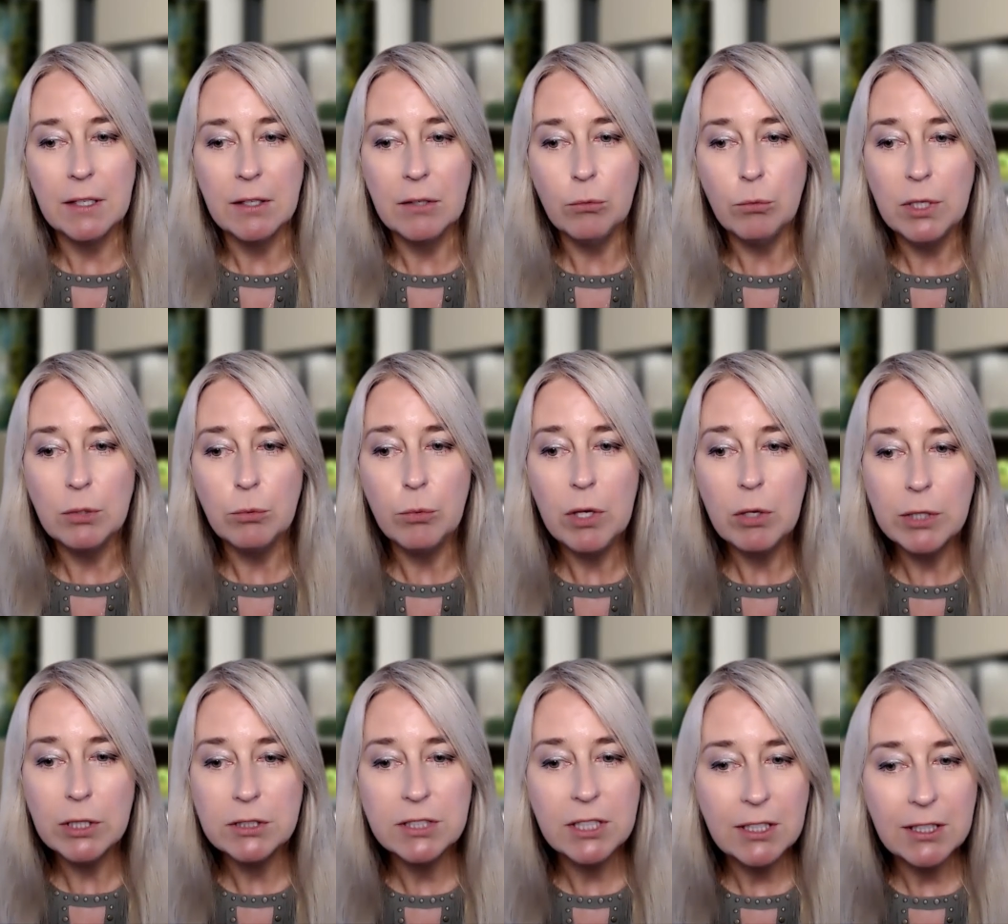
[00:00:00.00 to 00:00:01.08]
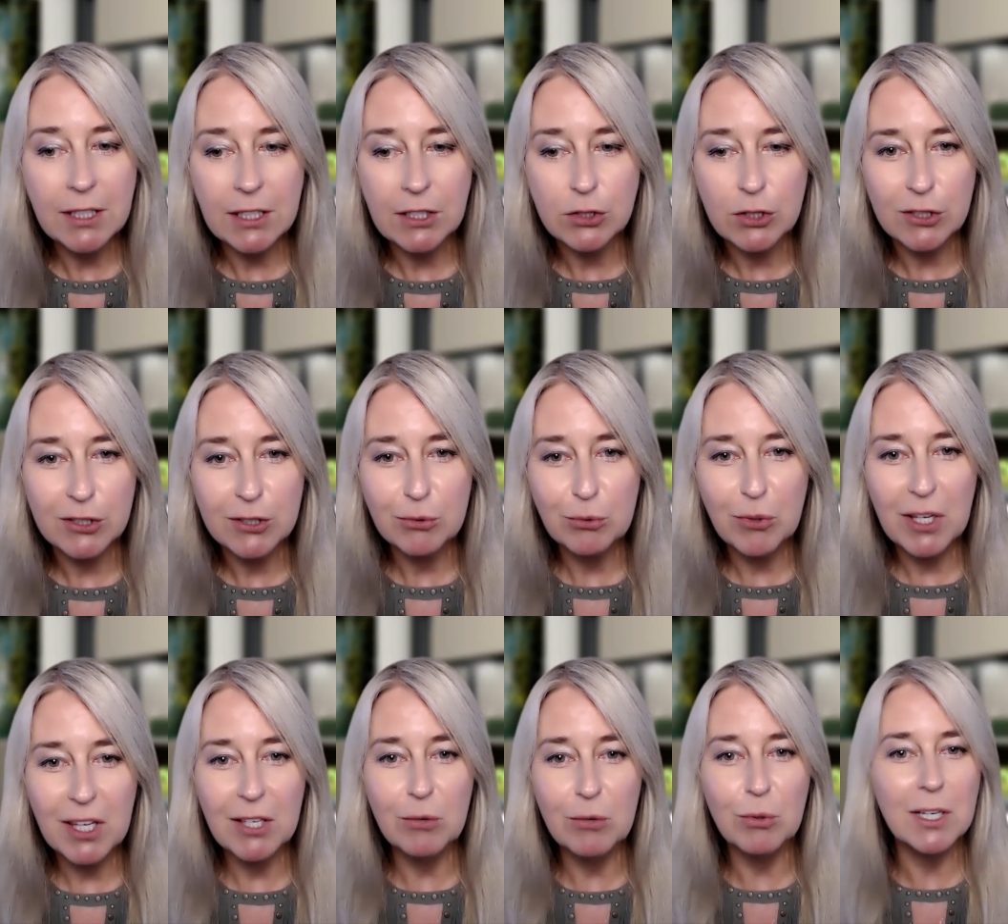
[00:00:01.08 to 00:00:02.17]
When we were teenagers,
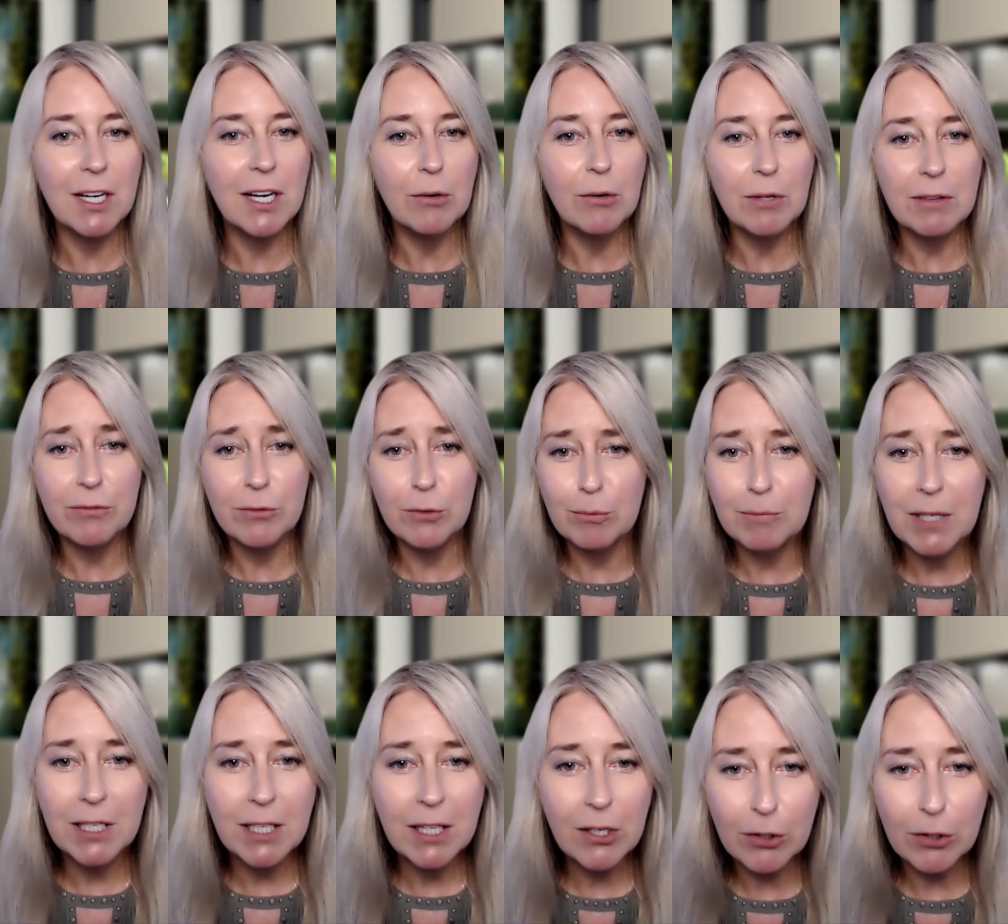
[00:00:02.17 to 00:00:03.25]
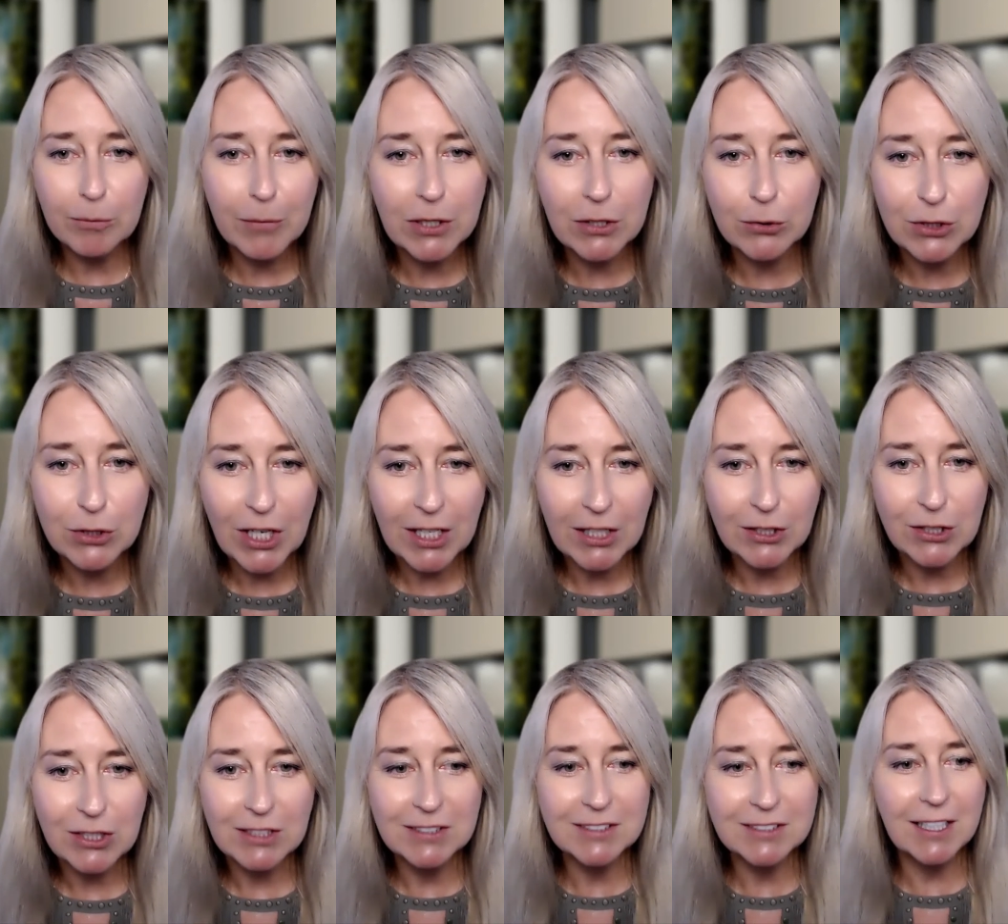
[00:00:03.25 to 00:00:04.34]
we were going through many hormonal
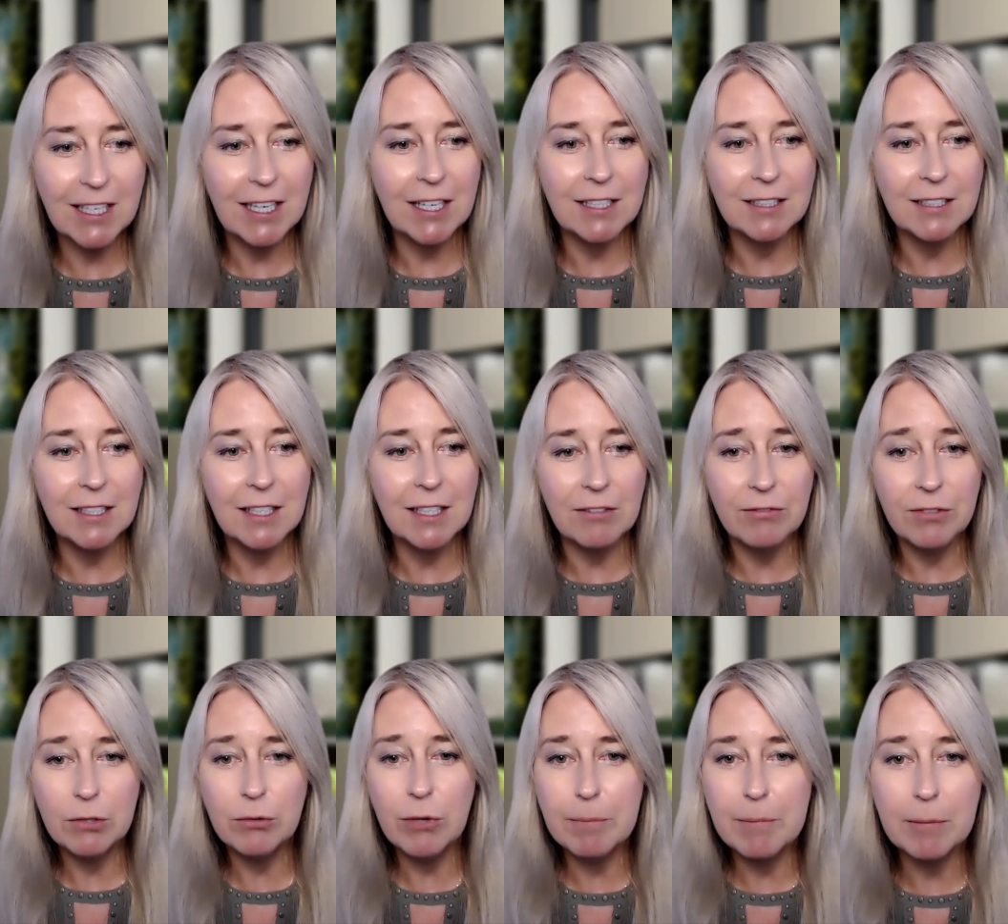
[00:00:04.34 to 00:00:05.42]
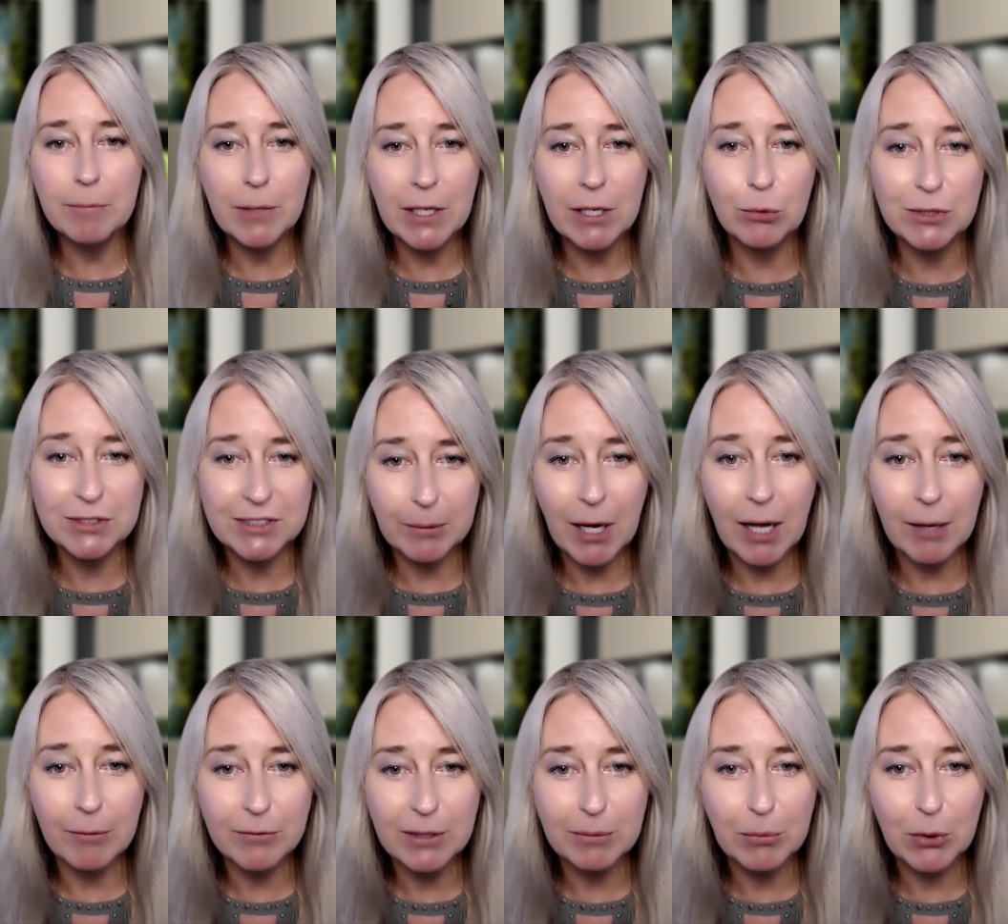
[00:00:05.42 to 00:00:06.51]
changes. And if you remember, it was
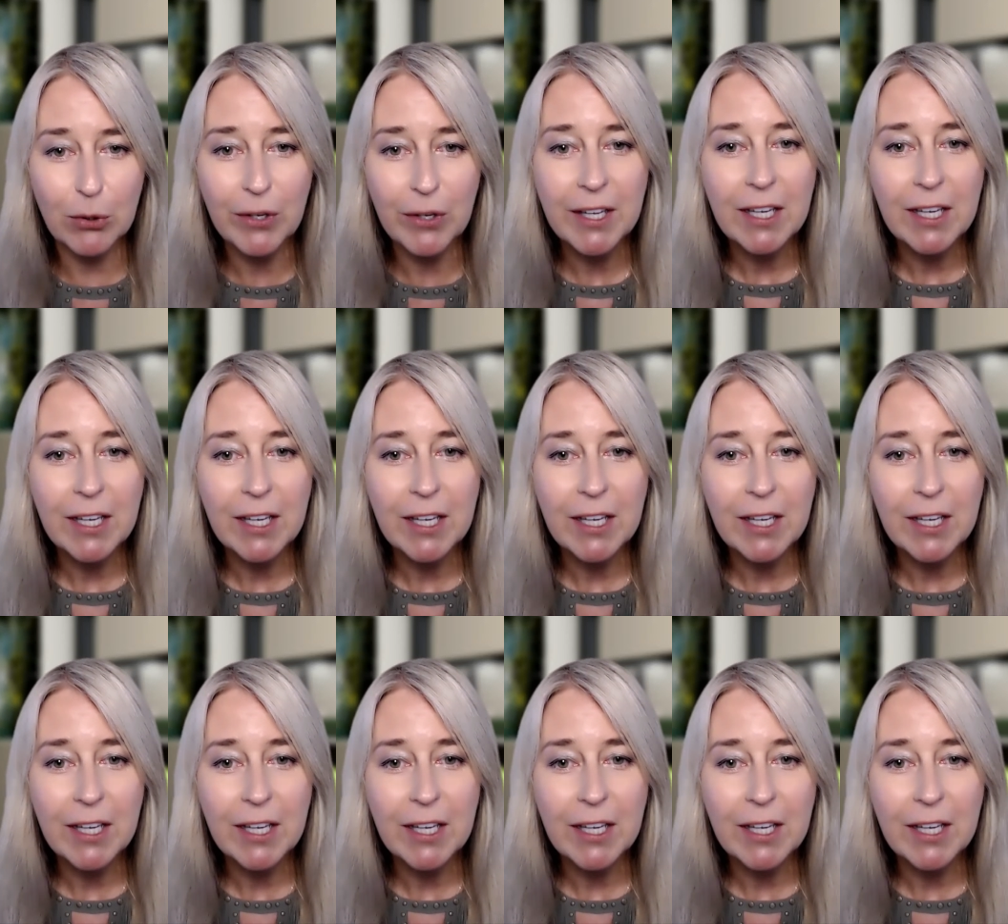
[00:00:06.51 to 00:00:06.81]
uncomfortable.